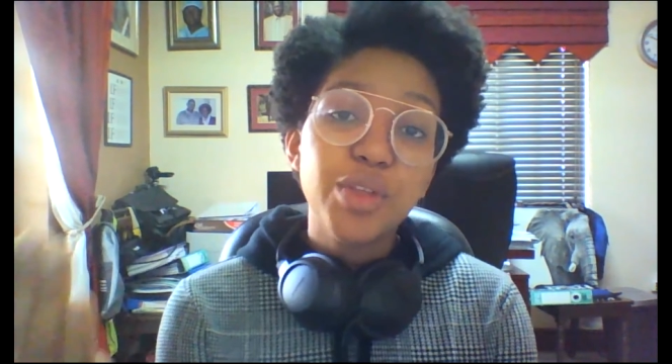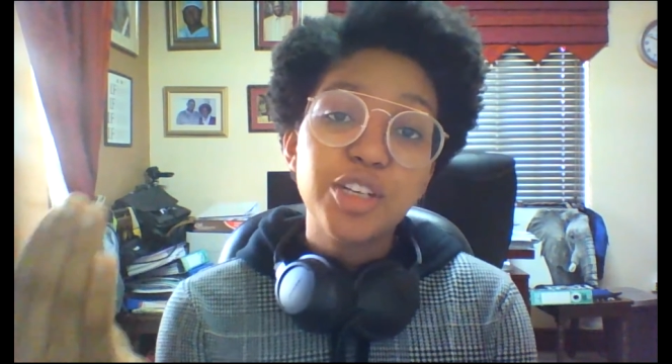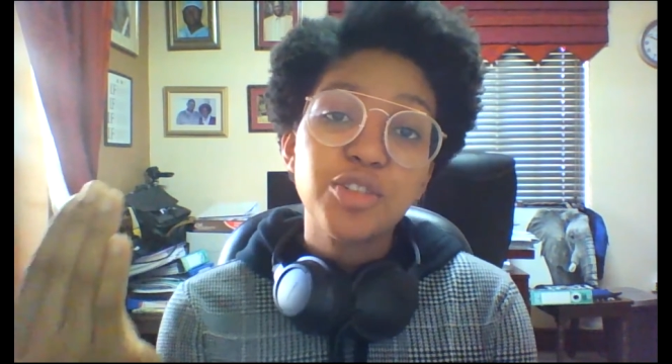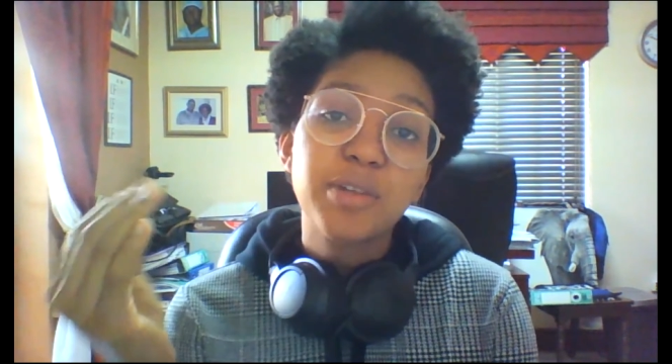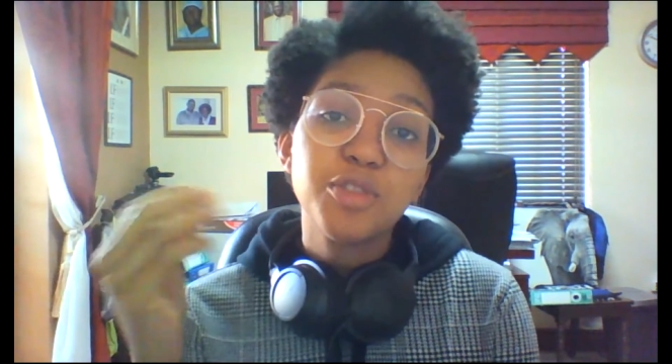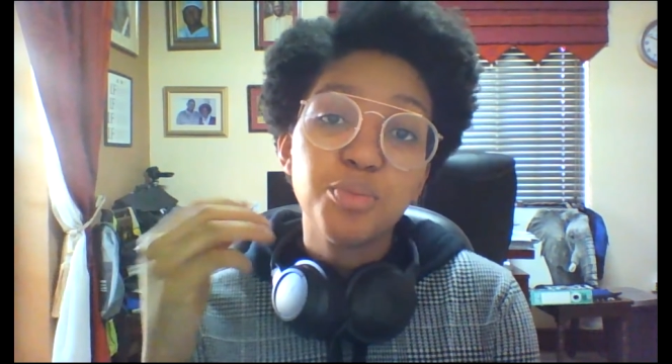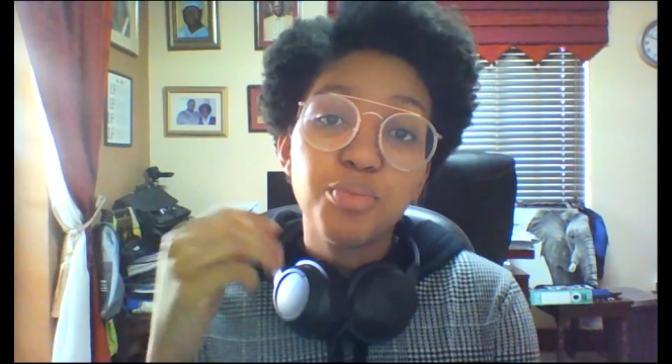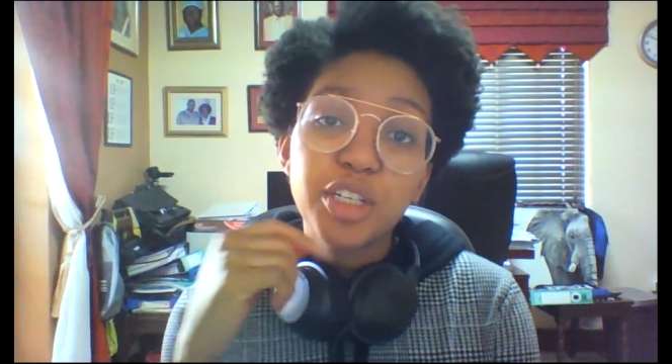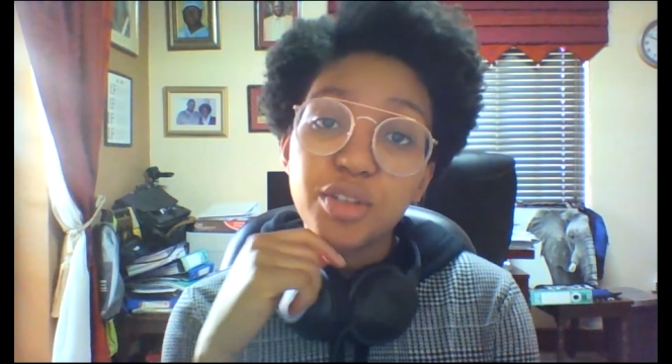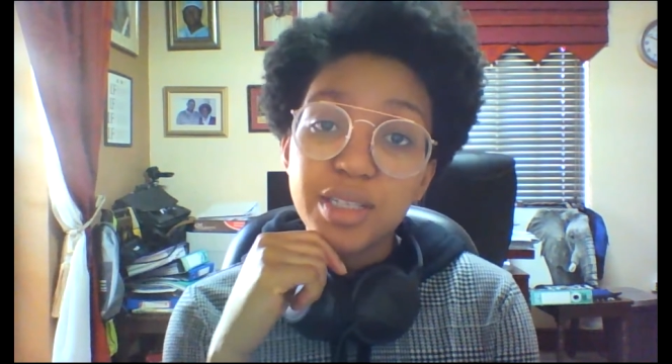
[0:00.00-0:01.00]
that you have to
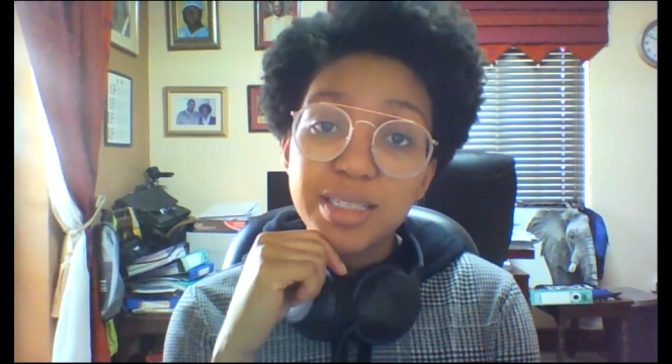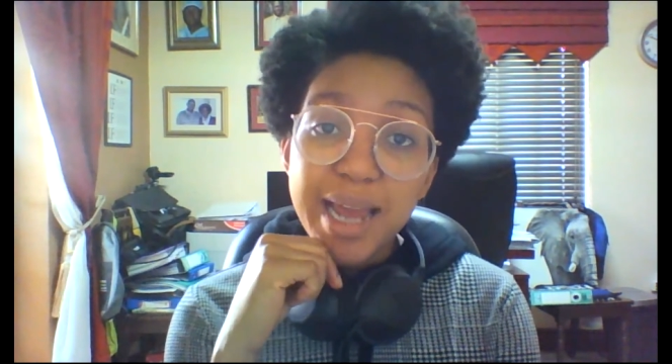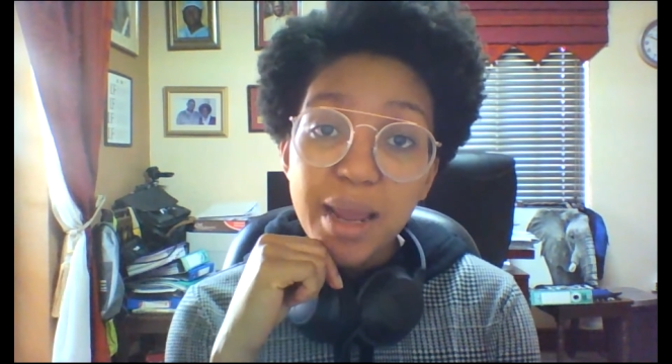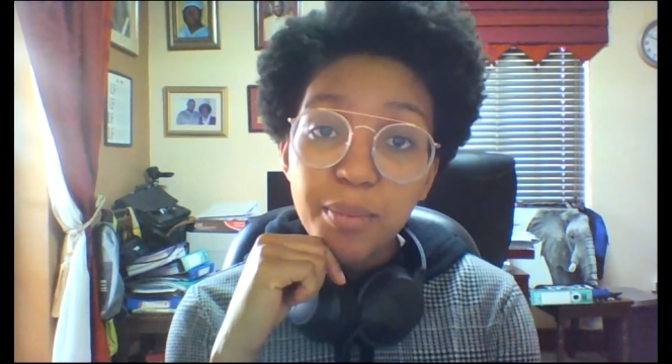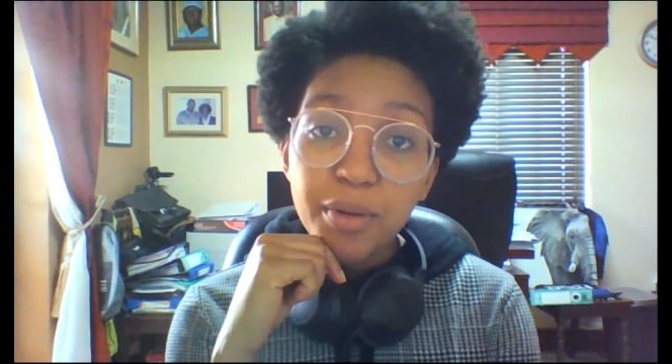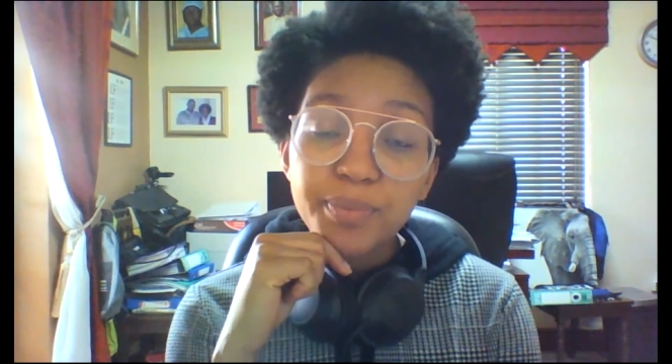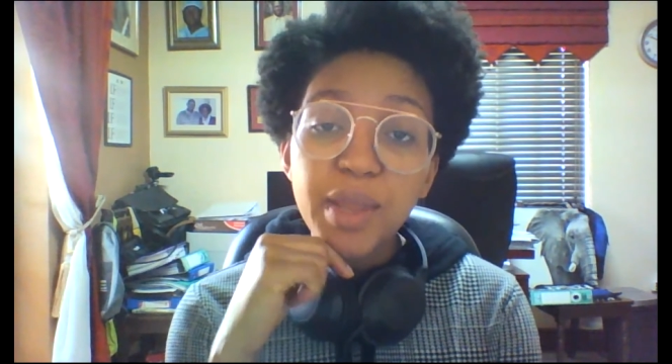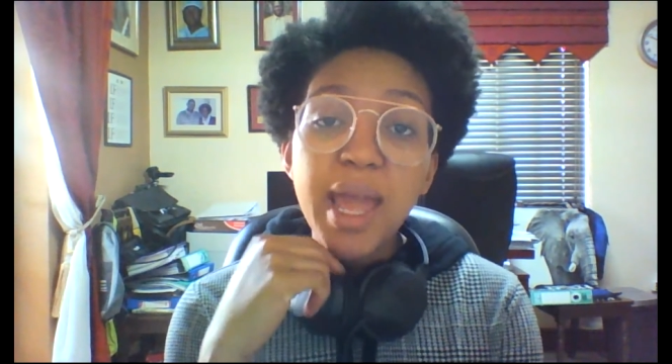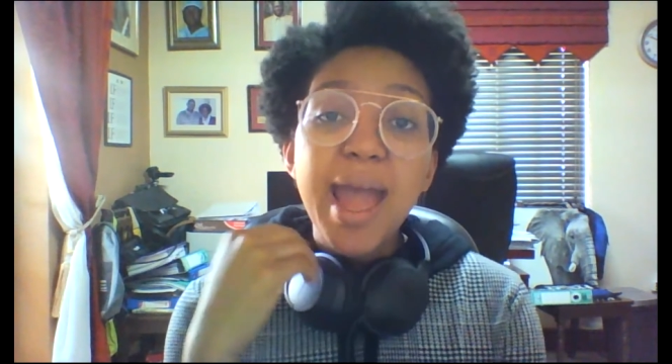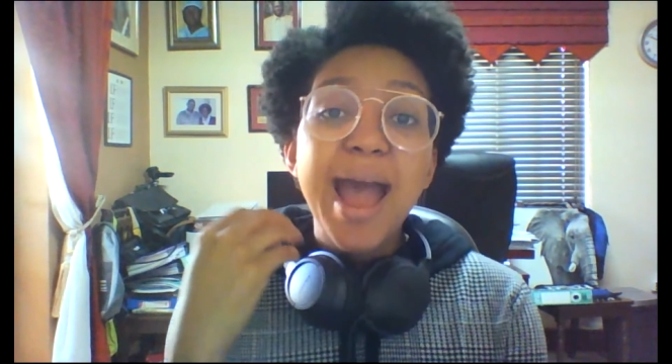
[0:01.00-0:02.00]
bring to the table,
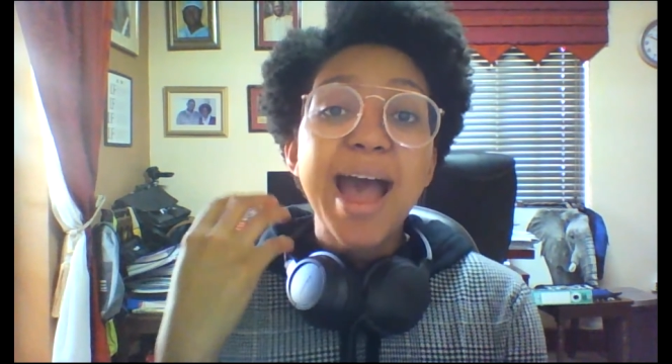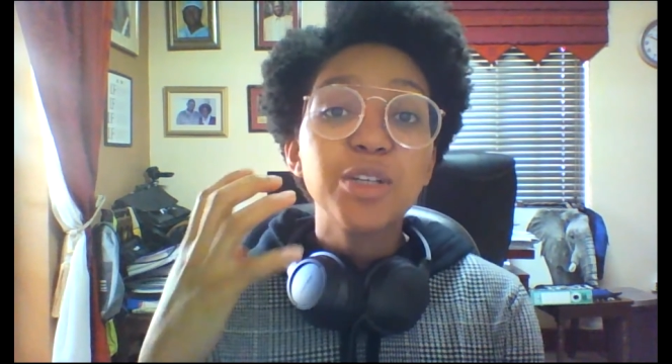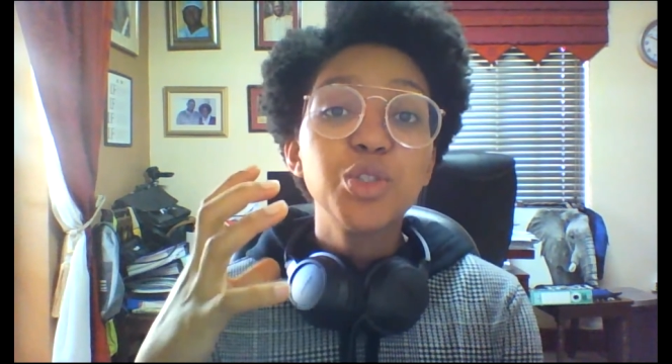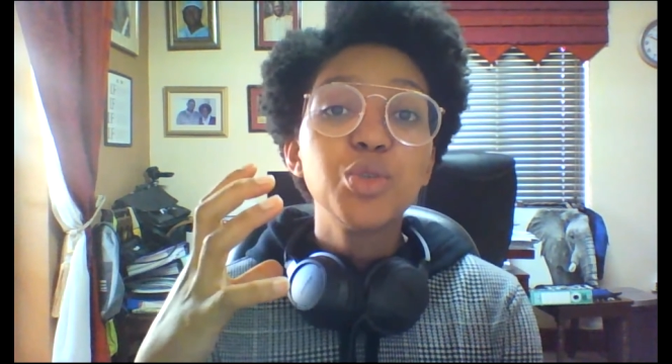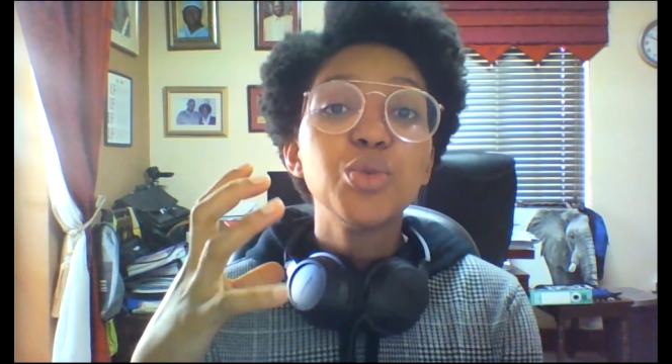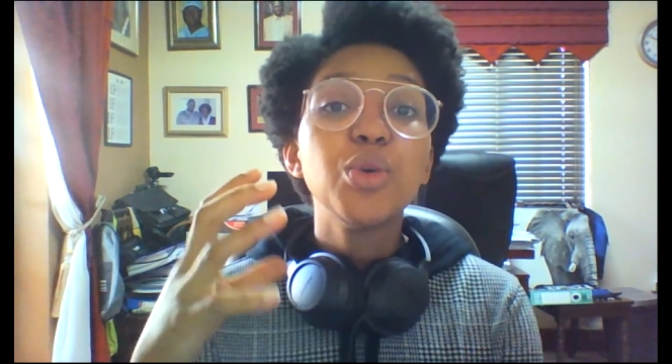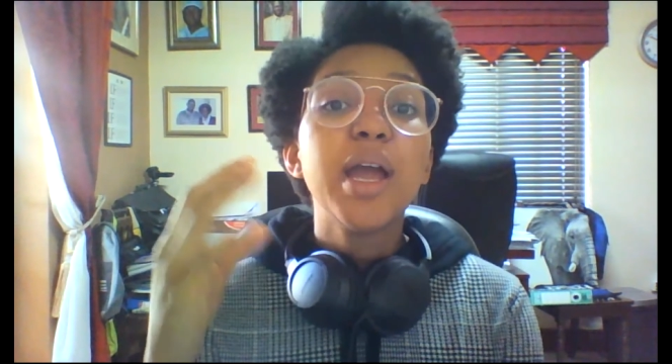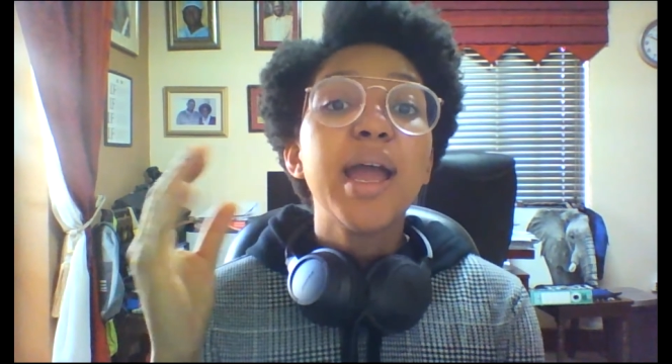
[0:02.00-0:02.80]
how to